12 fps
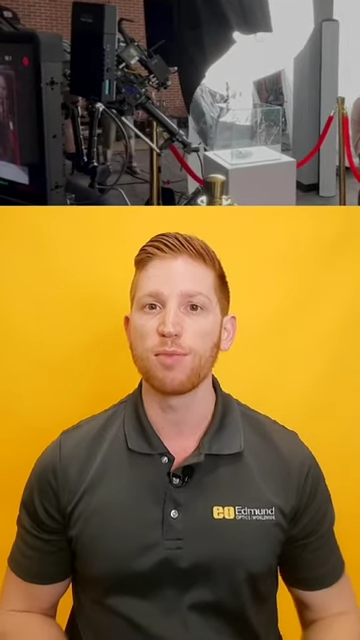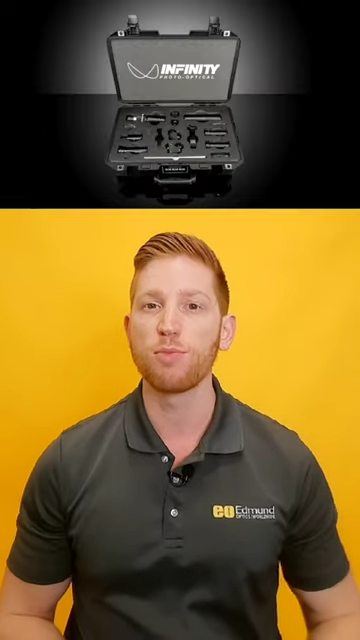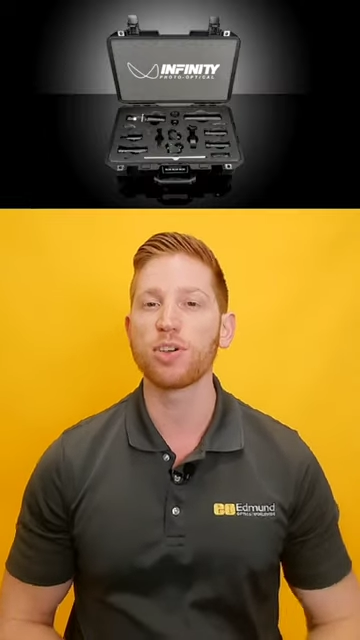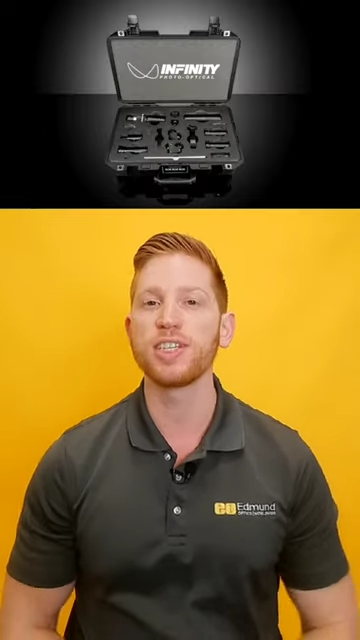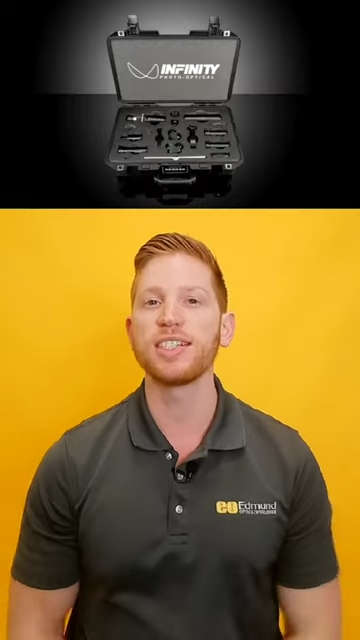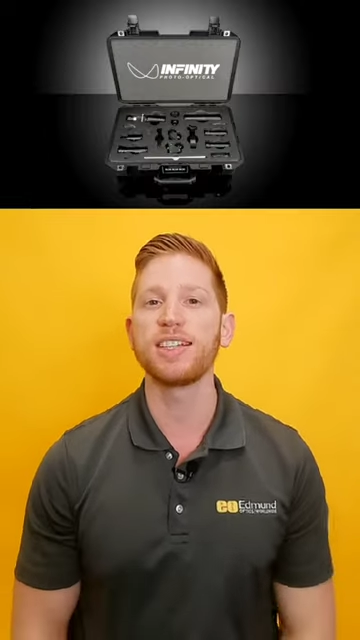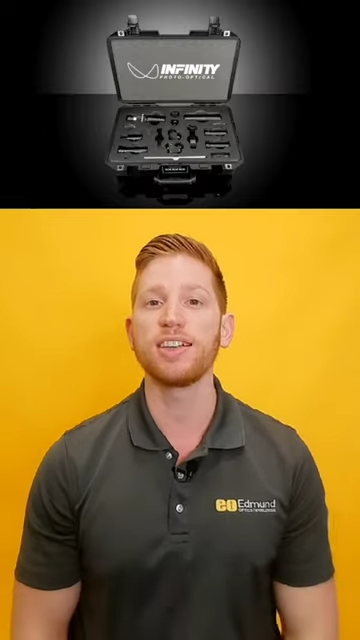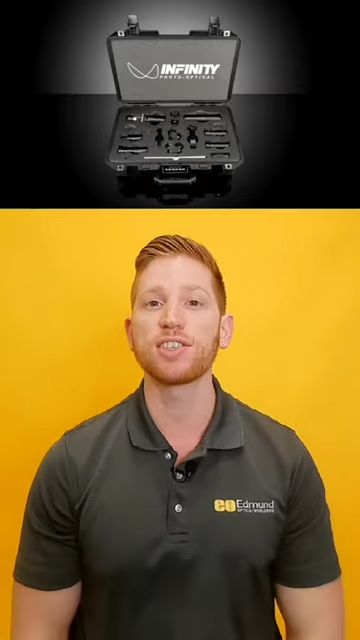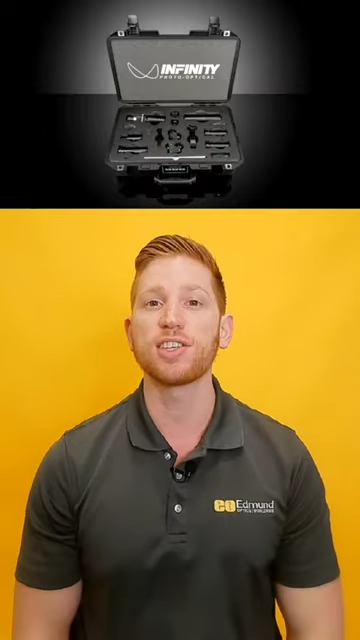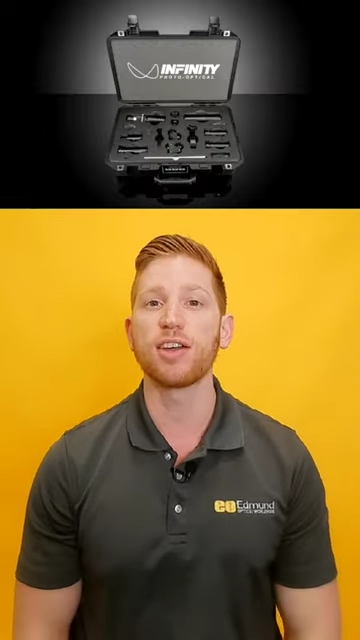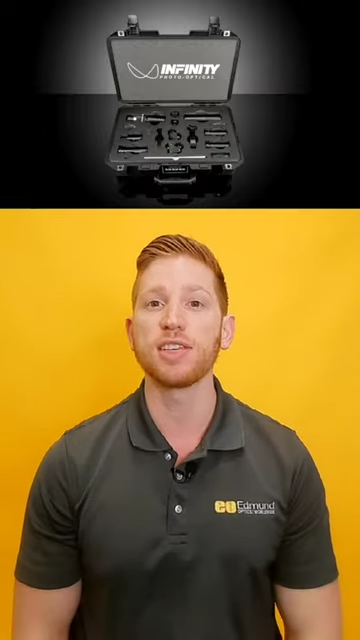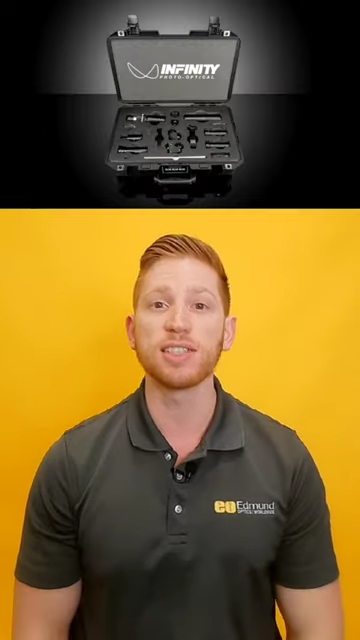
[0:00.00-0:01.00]
More
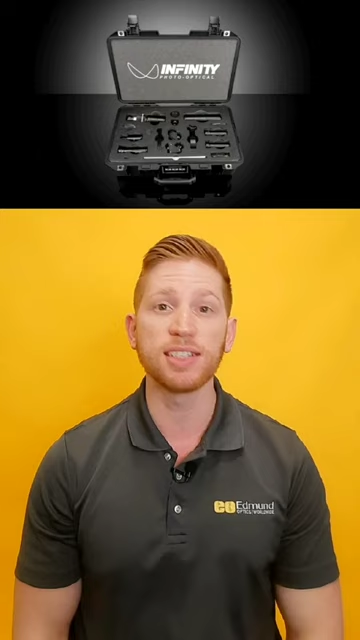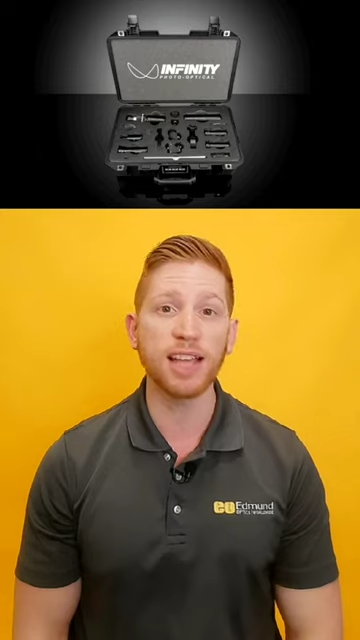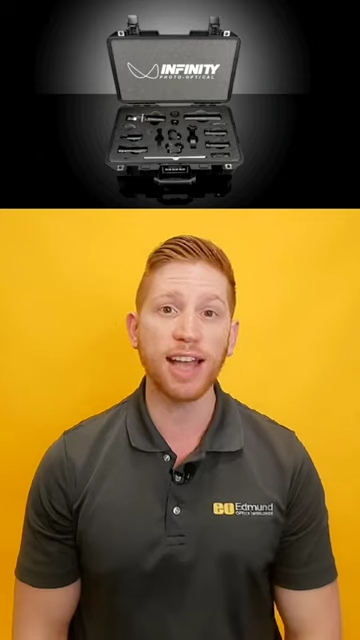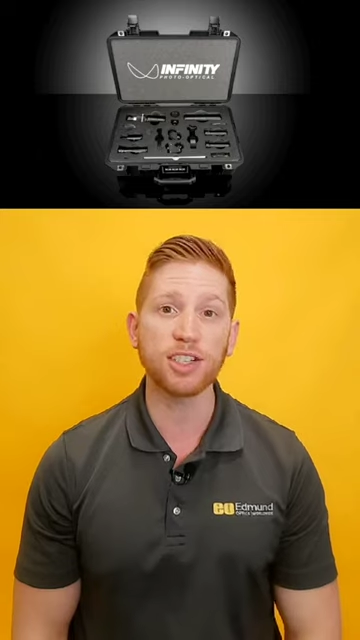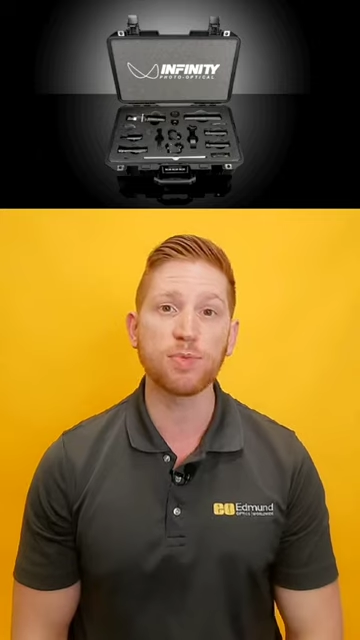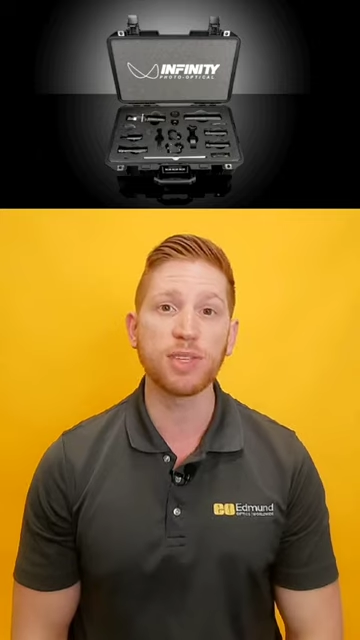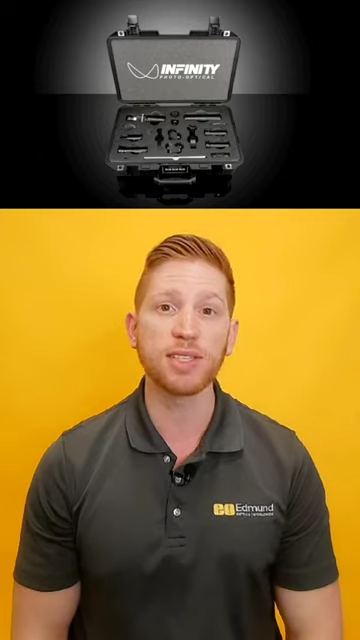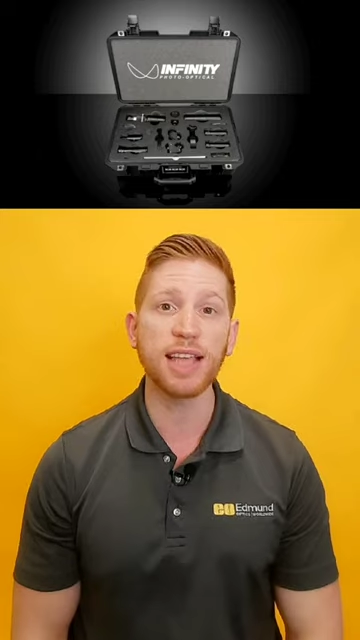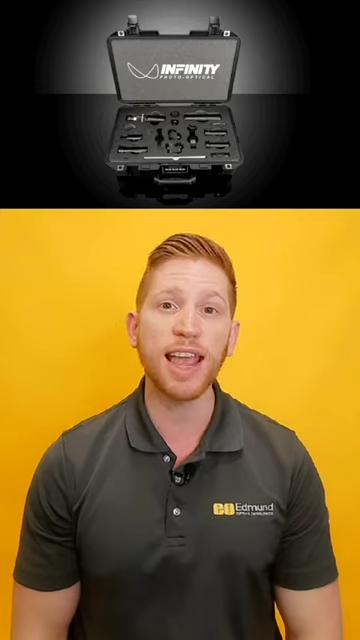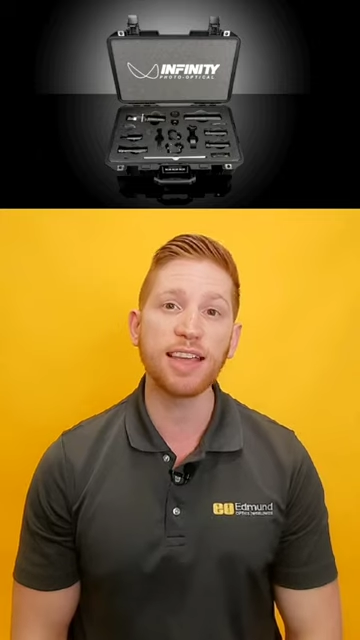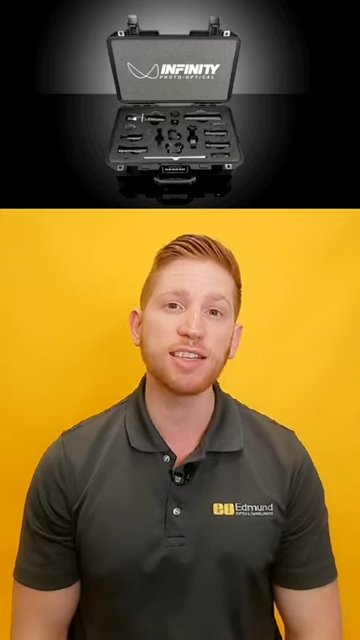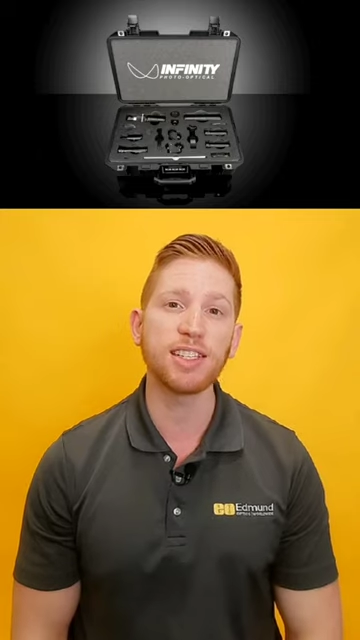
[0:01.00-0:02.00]
details on these attachments
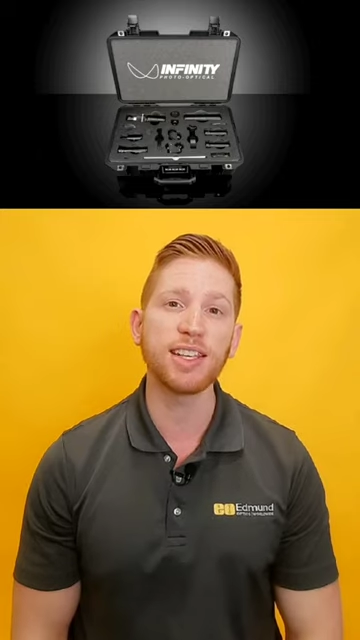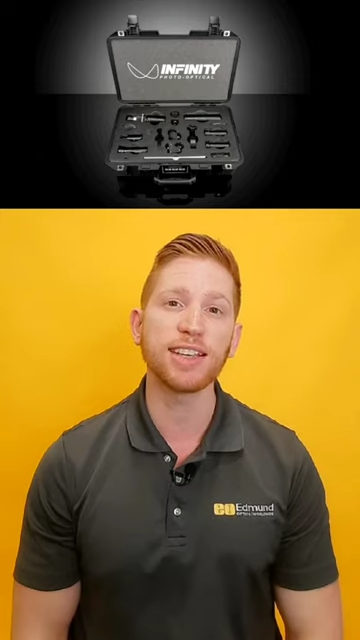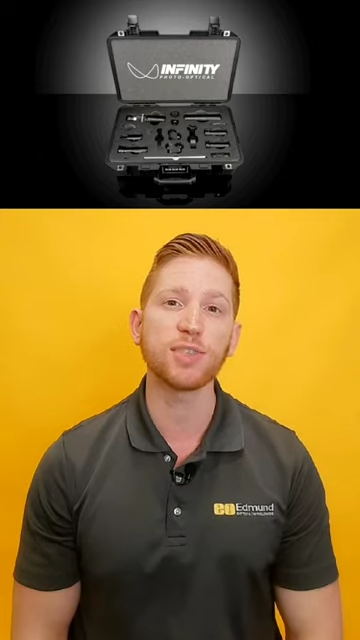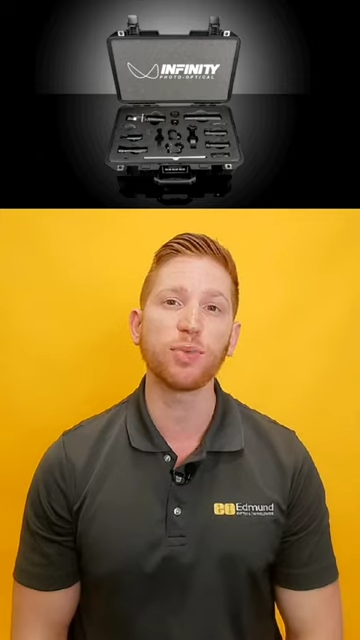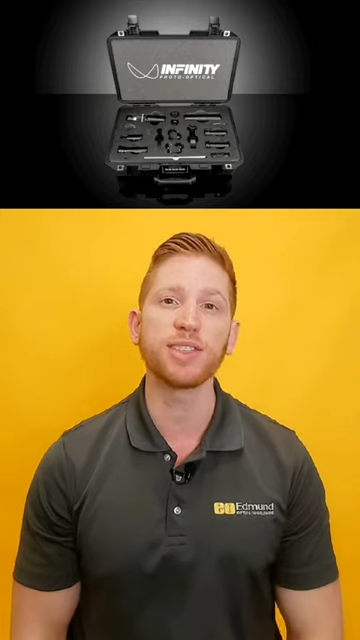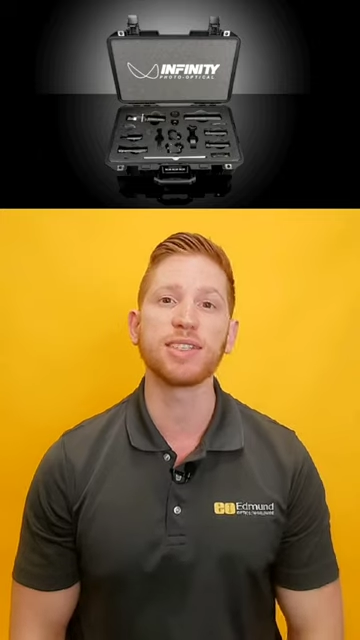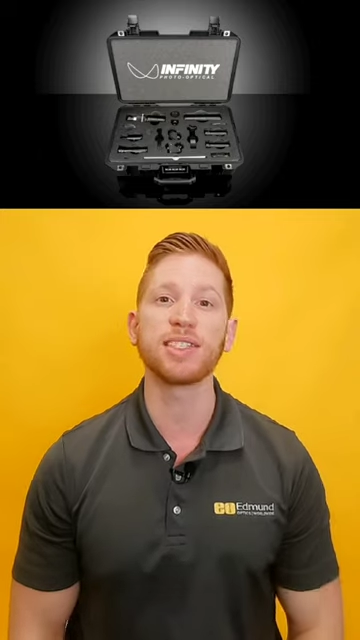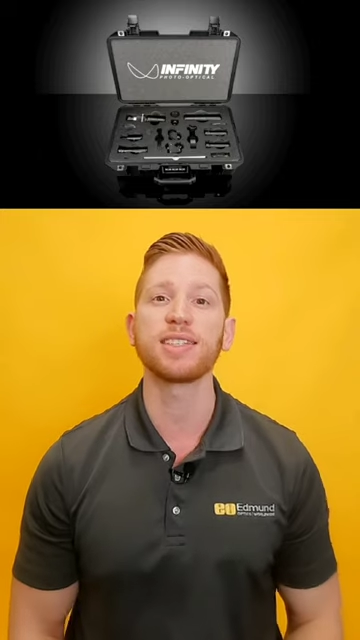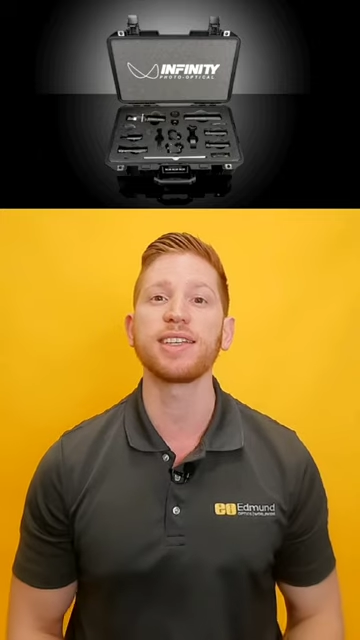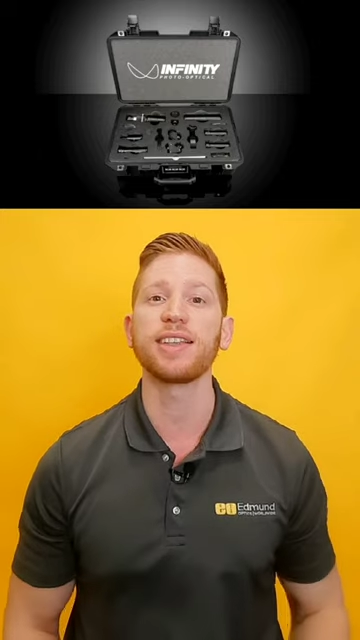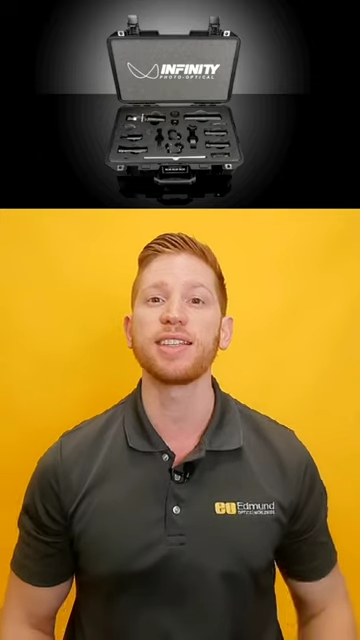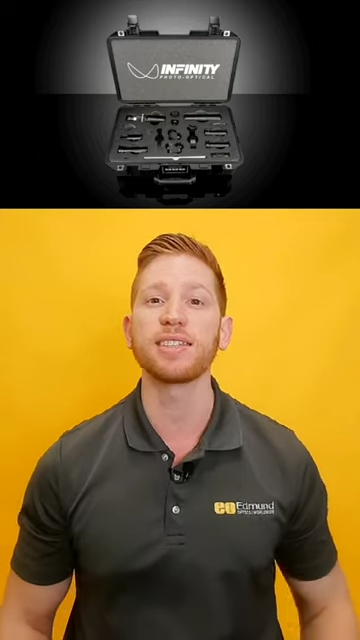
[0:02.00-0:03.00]
and the
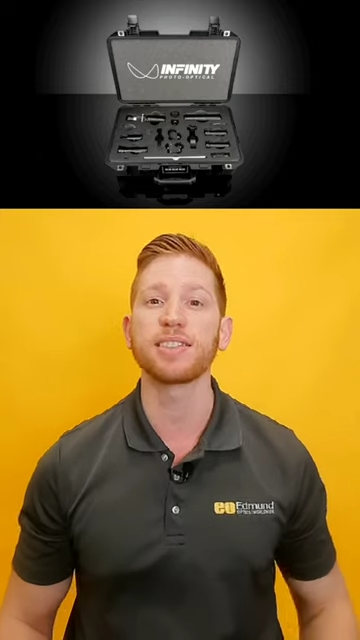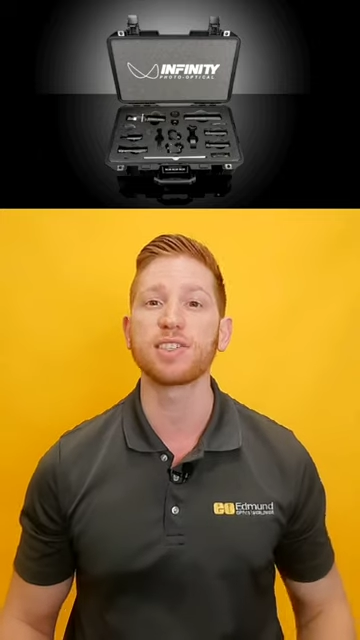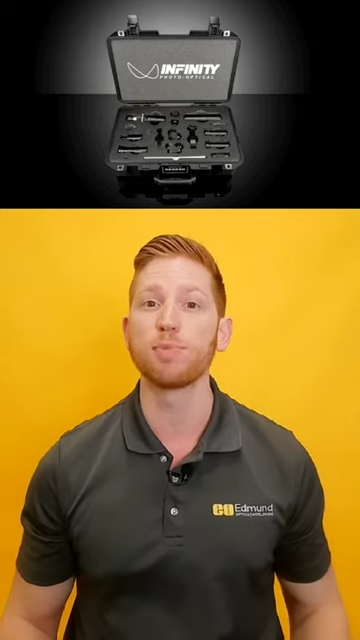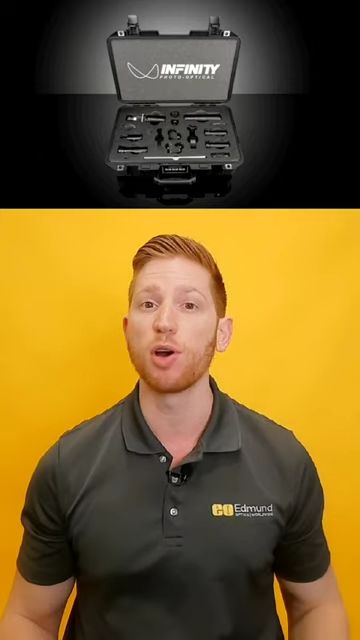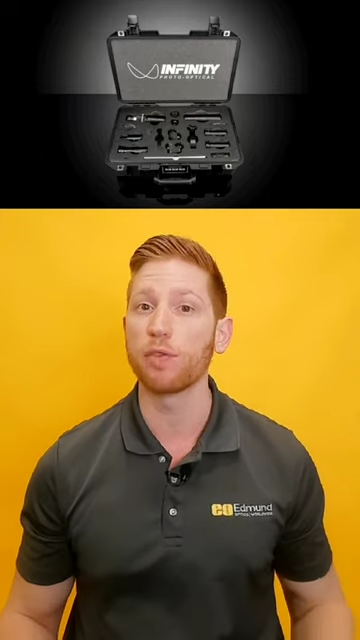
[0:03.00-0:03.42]
TS160 lens system